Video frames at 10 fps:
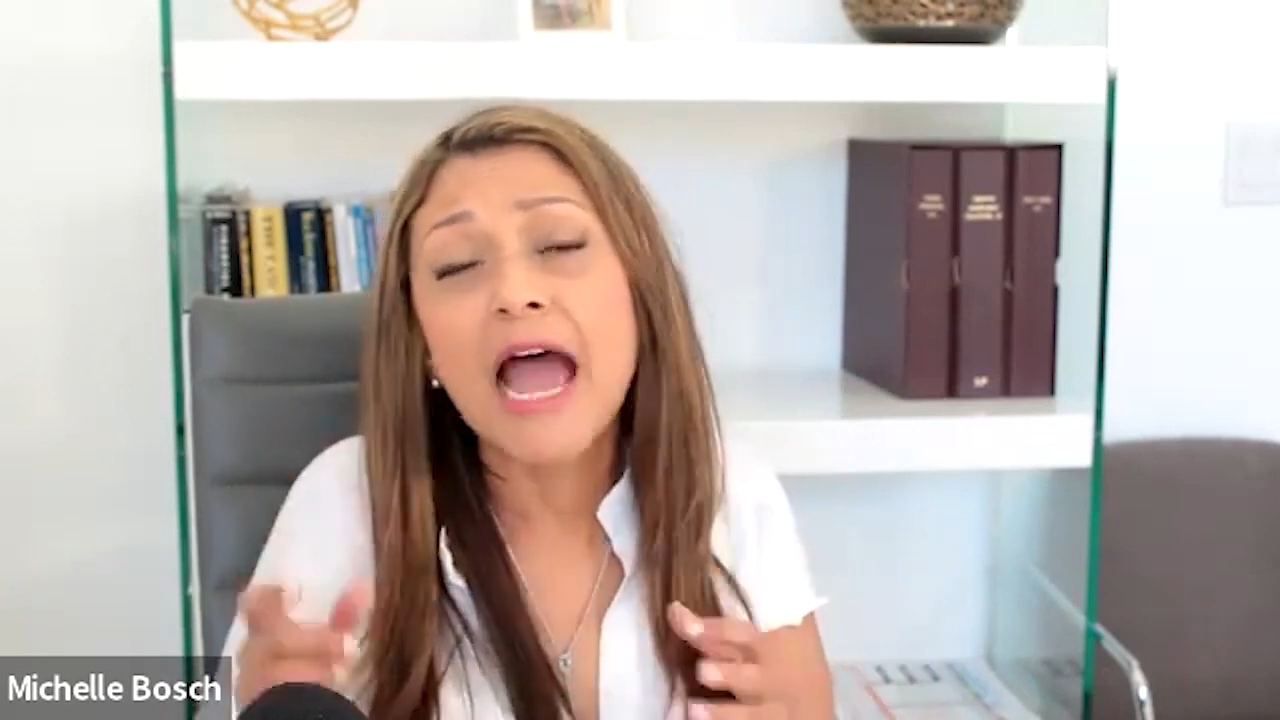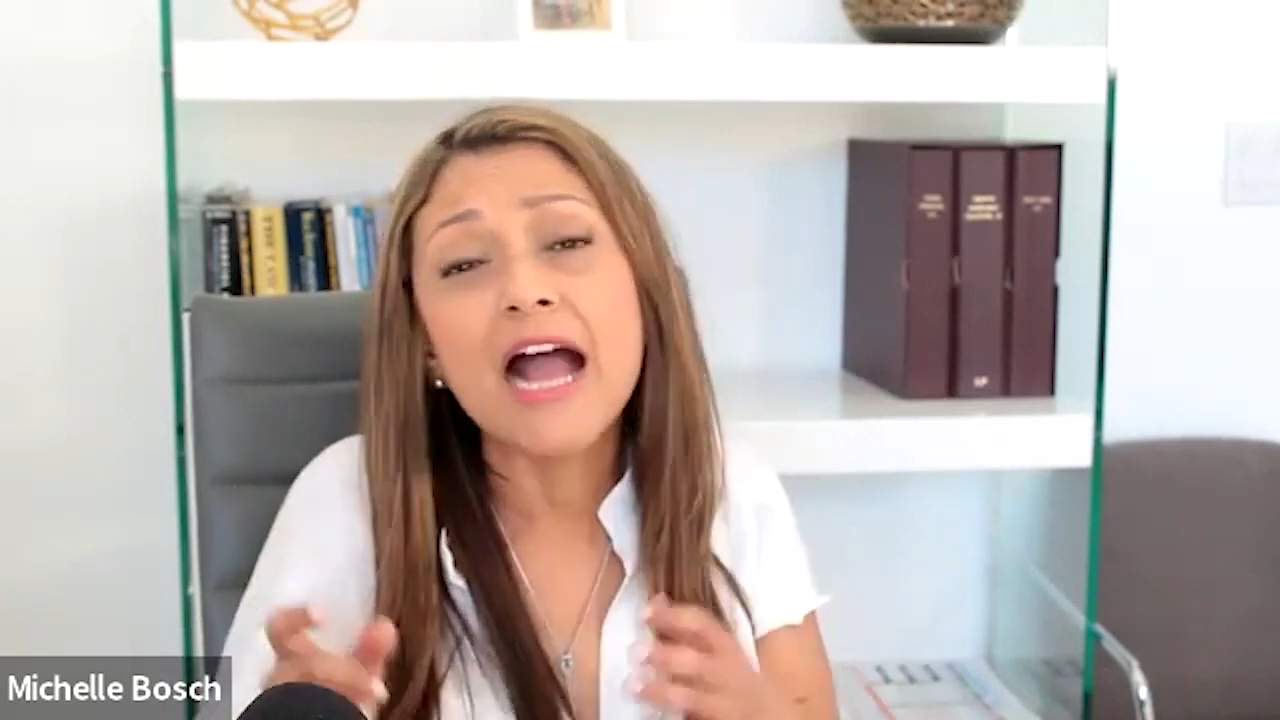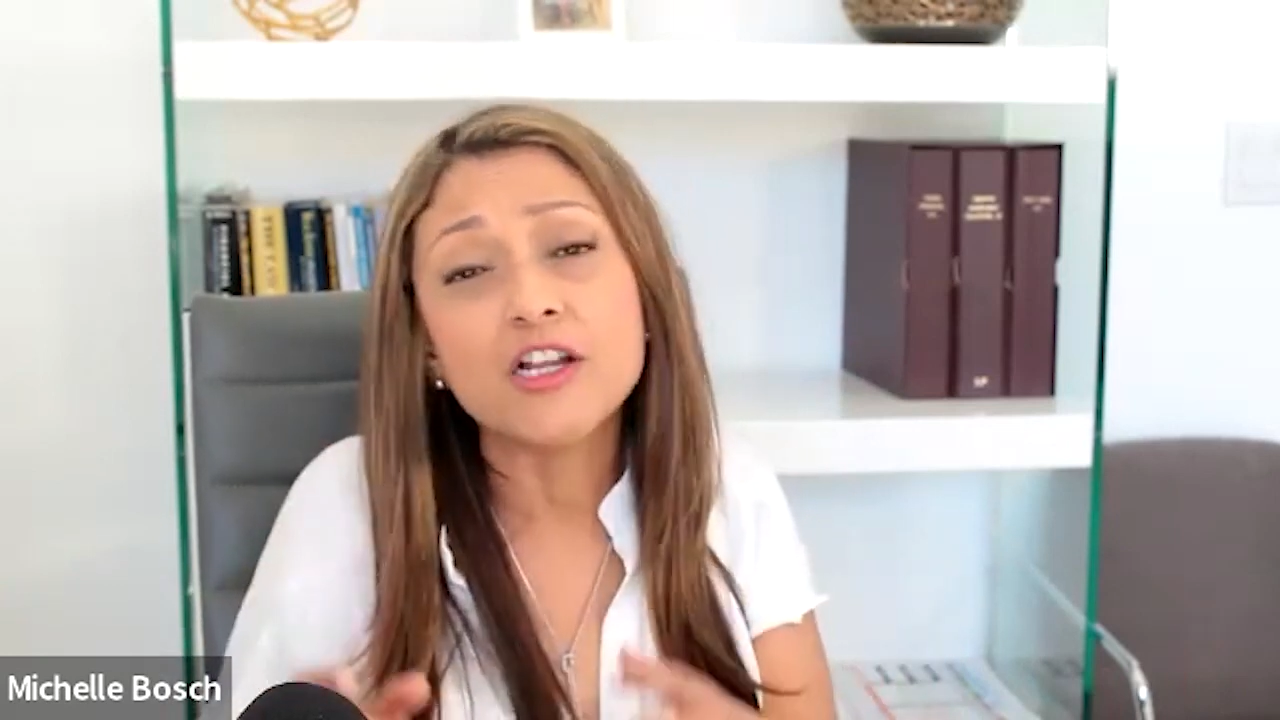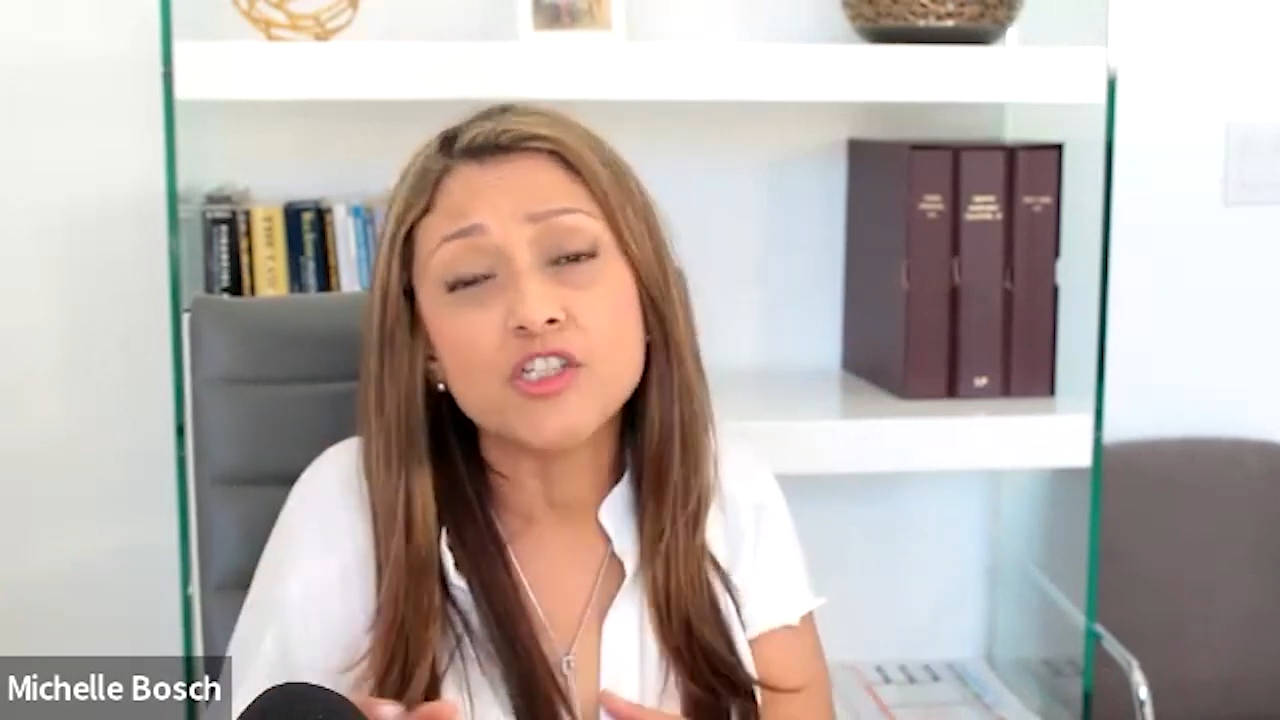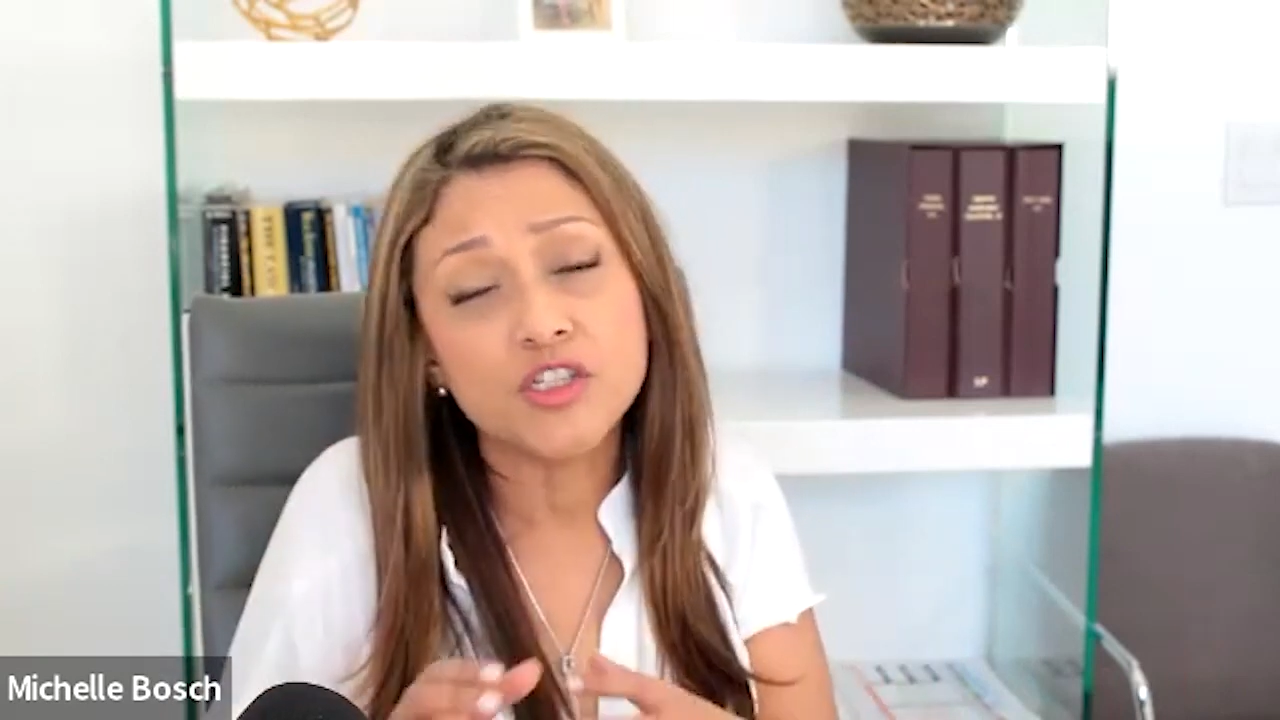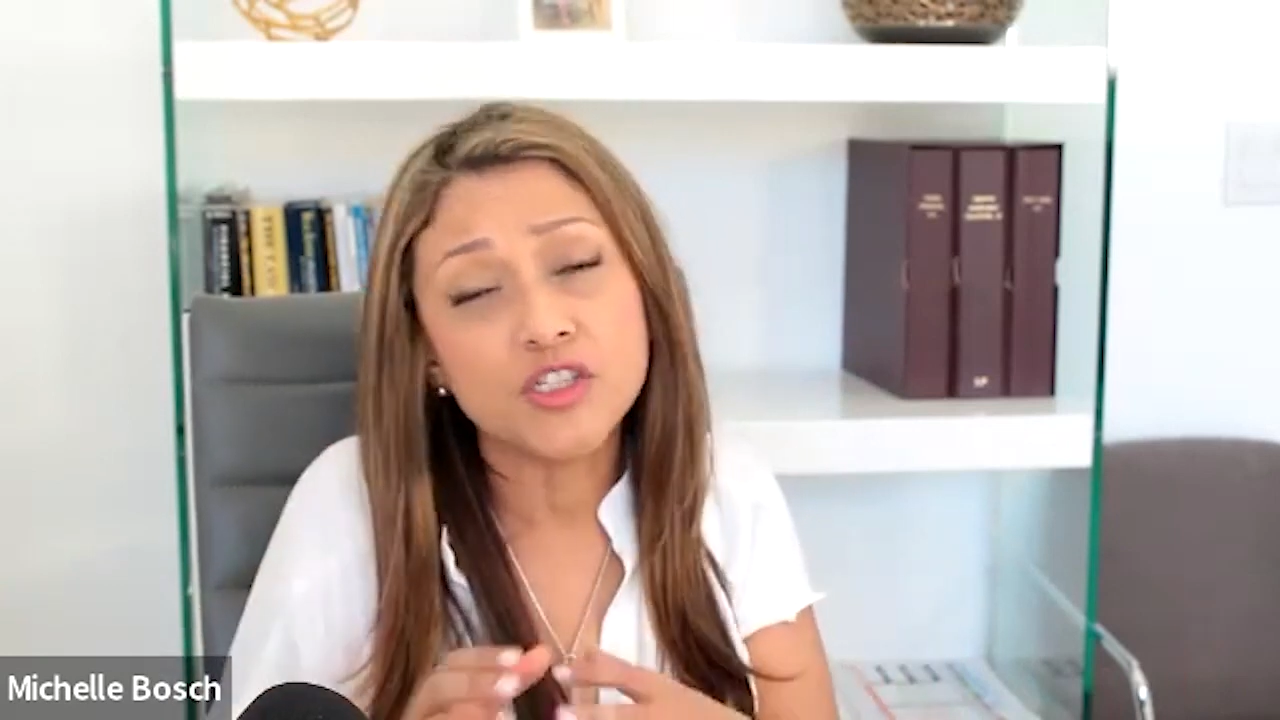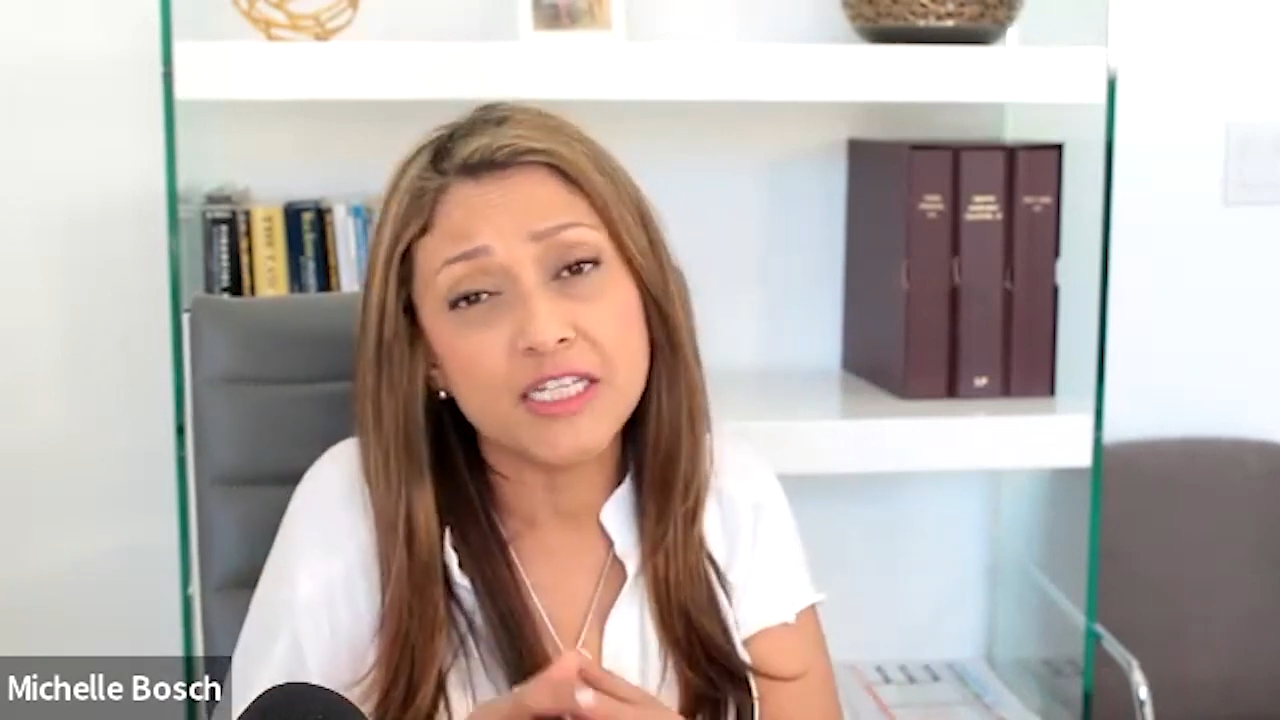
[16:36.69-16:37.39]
actions